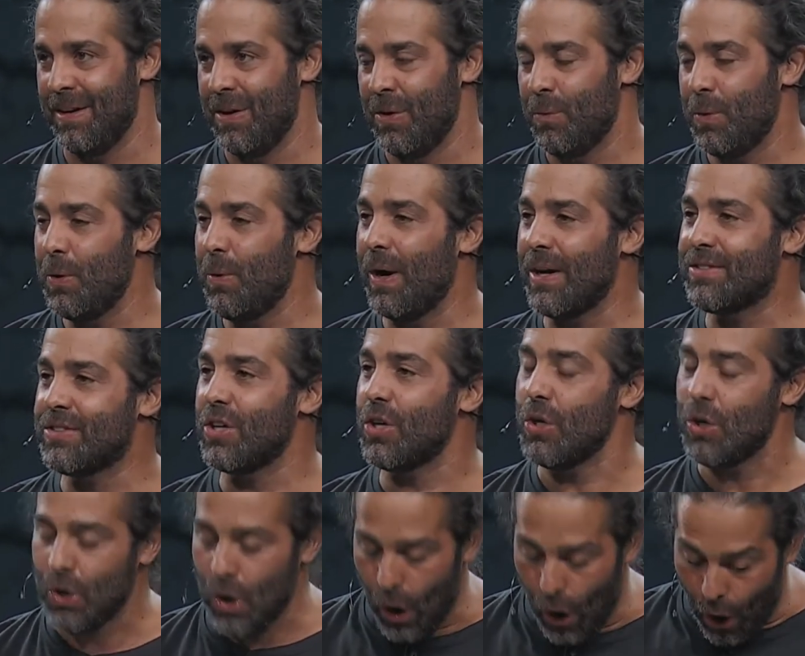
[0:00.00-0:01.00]
We want to
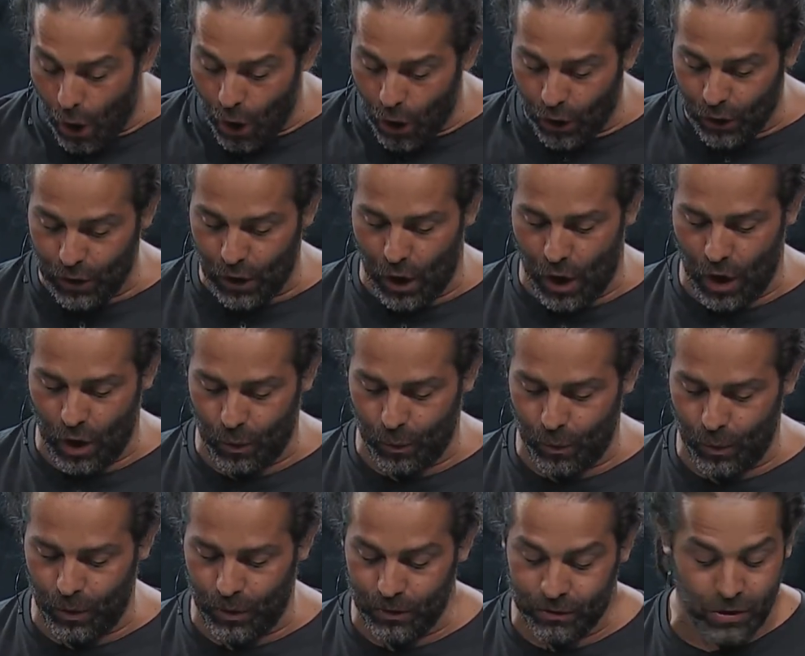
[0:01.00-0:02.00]
guard our
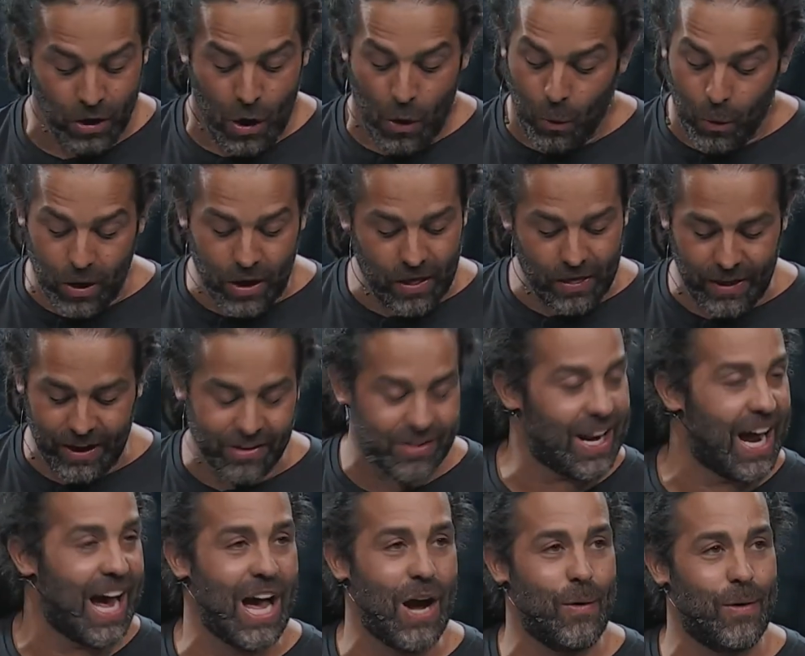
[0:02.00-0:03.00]
words. One of the things that
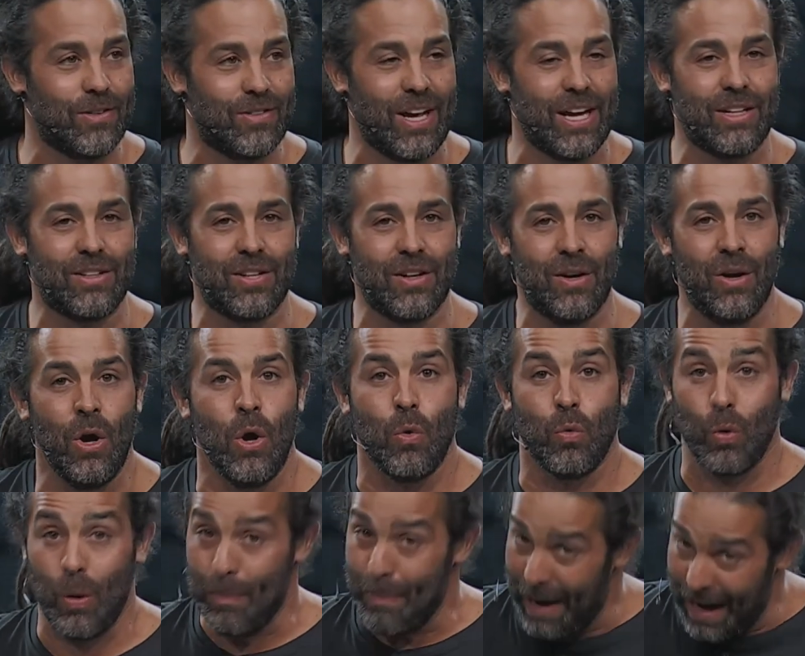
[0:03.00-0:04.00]
I always like to
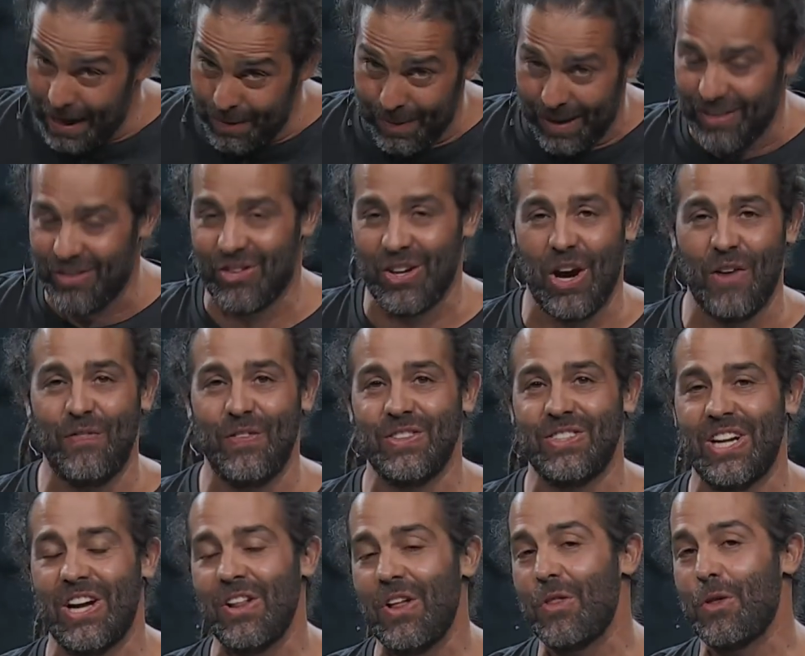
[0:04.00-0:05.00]
remind myself and
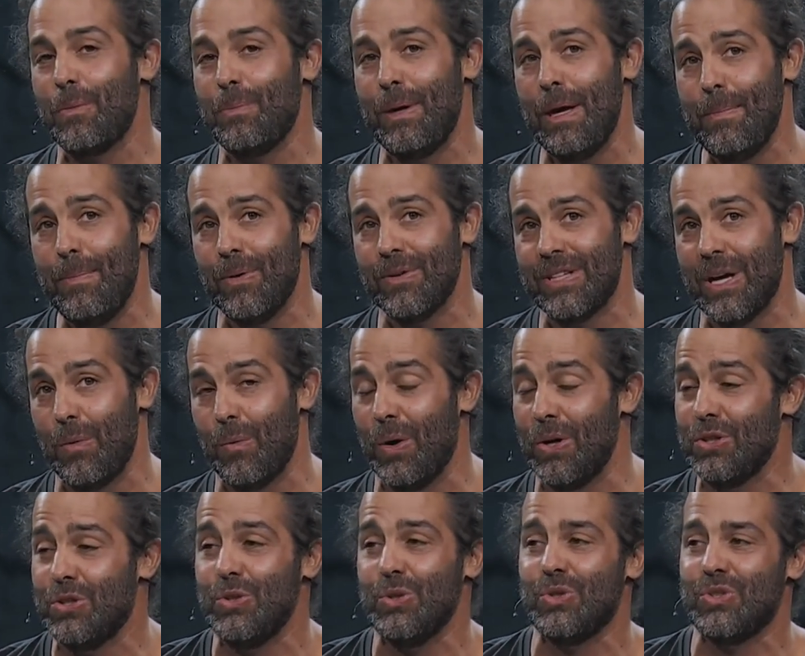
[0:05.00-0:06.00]
tell other people is that
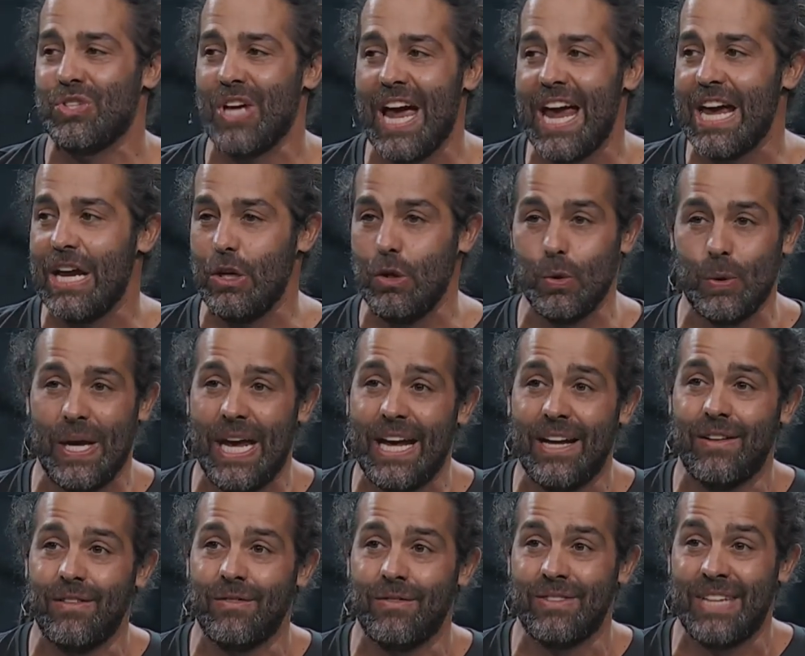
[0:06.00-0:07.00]
once you say it, you
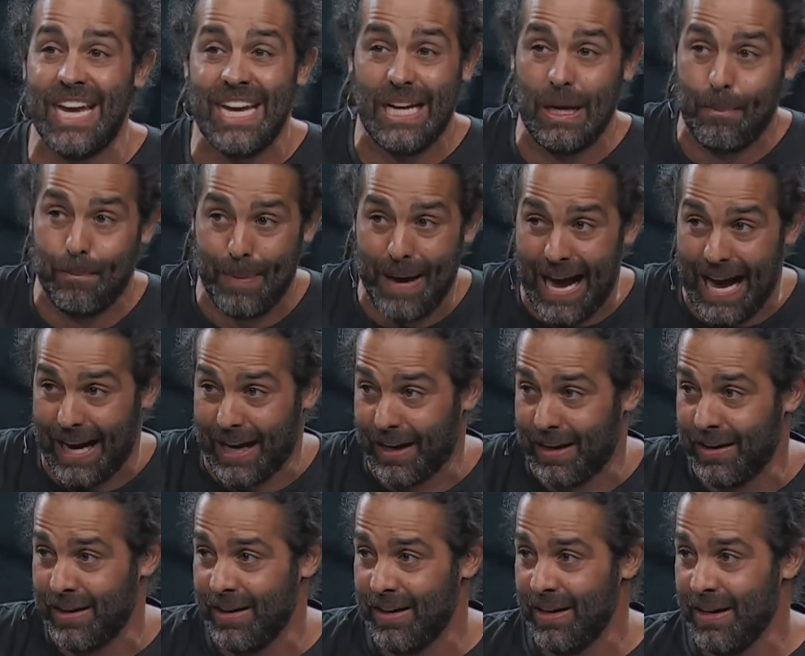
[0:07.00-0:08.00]
can't take it back.